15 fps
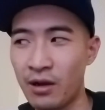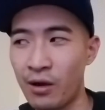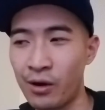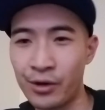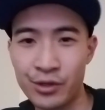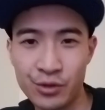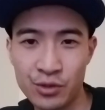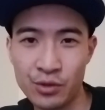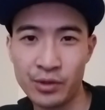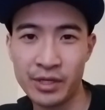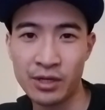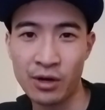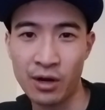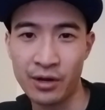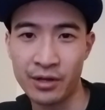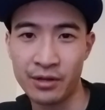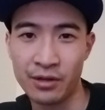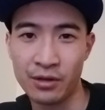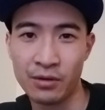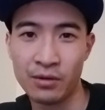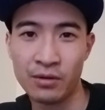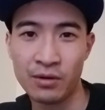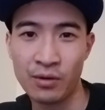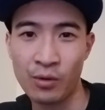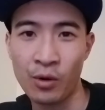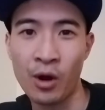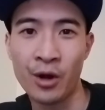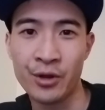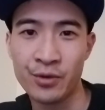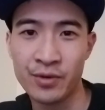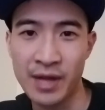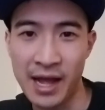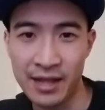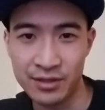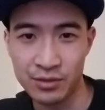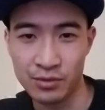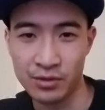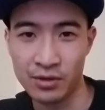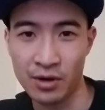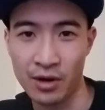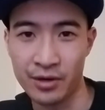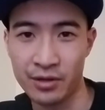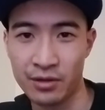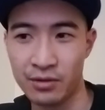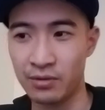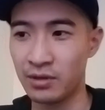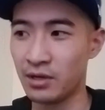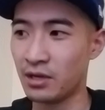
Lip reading: Are you doing cardio or are you not doing cardio?